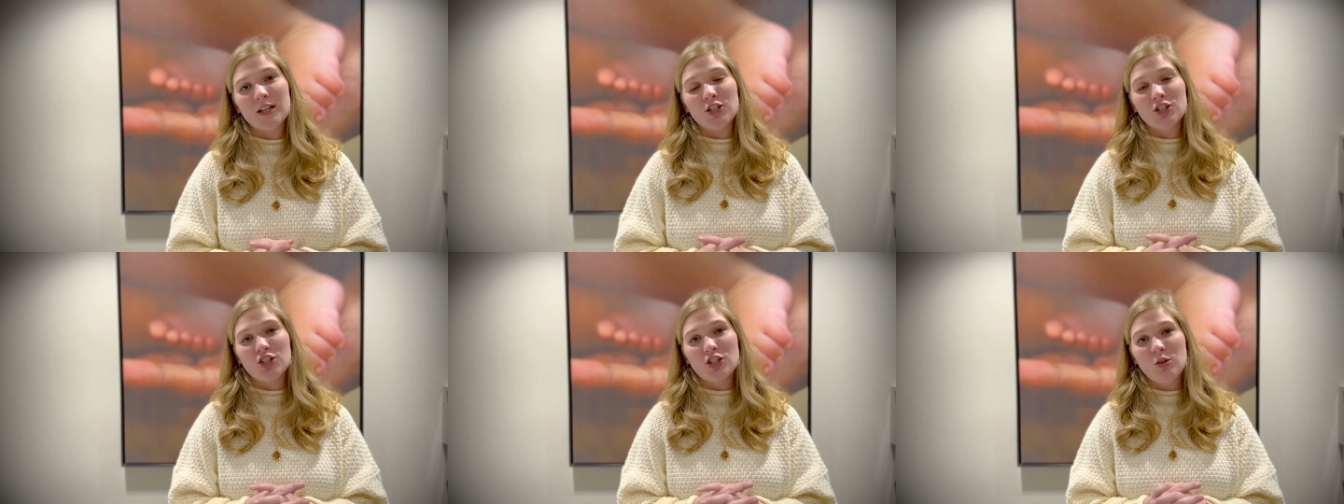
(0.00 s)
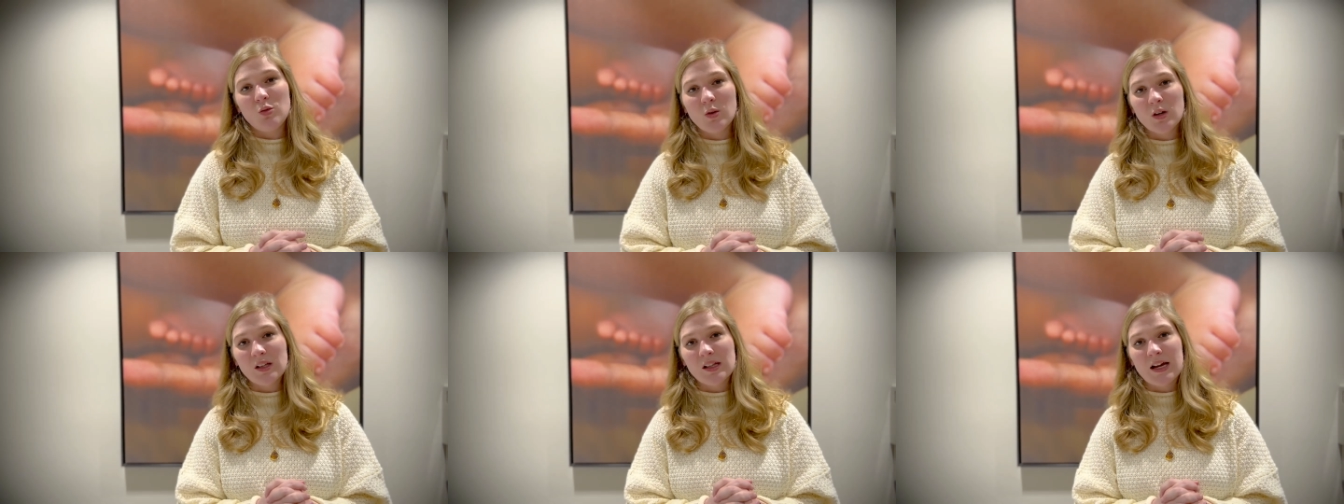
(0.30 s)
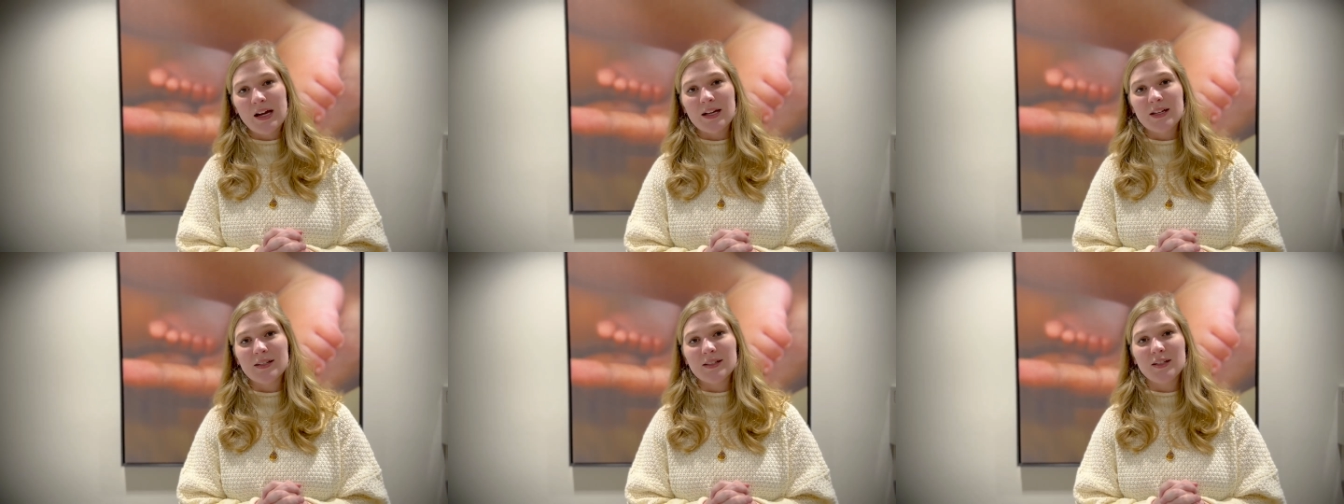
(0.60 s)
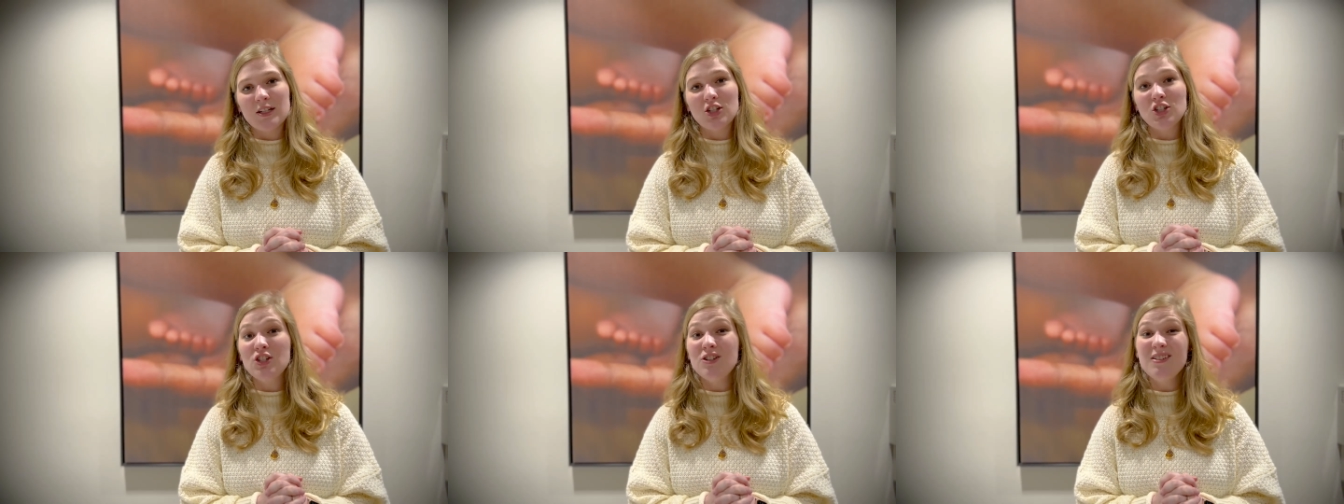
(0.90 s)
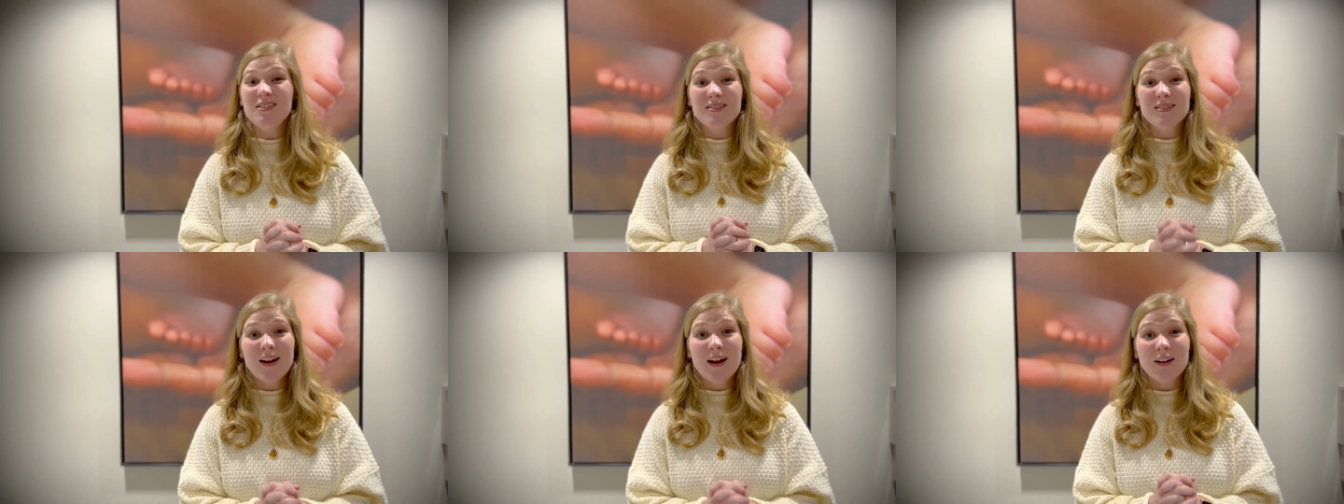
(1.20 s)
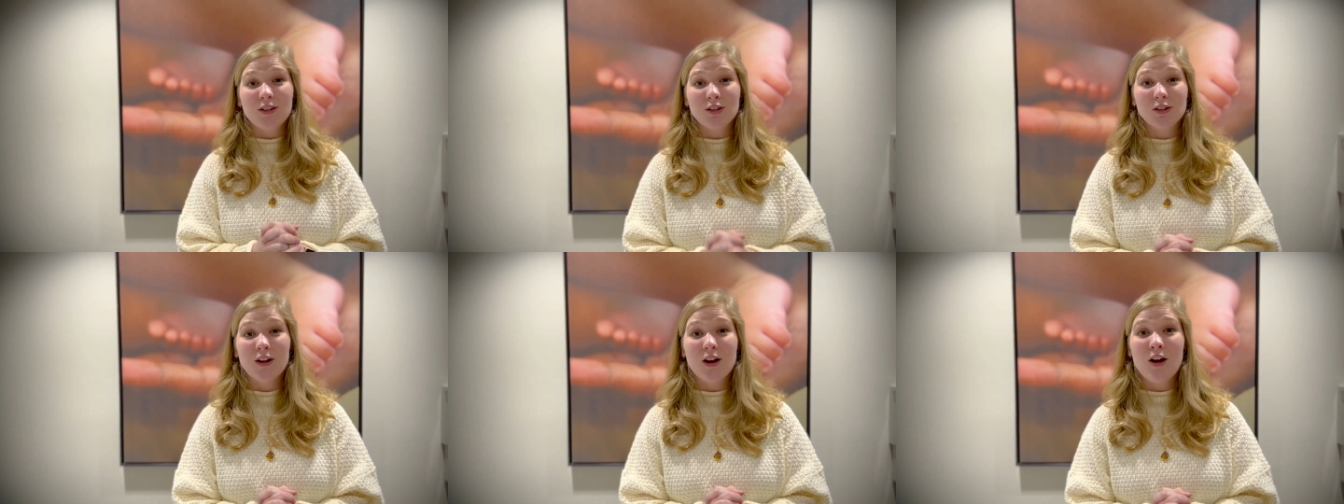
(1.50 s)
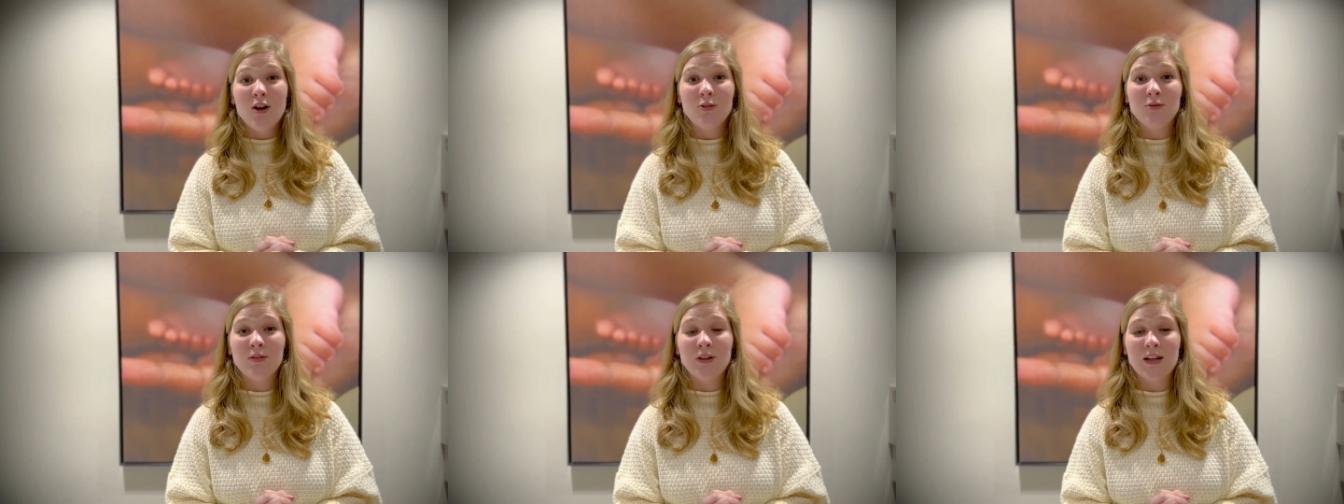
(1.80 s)
and she realized that she's not
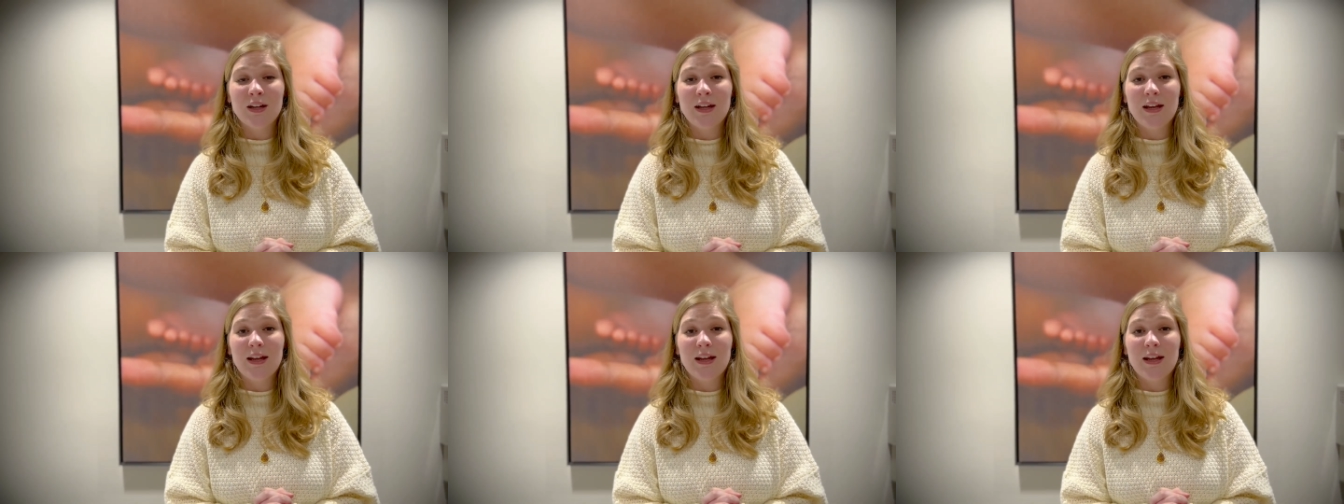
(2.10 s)
alone.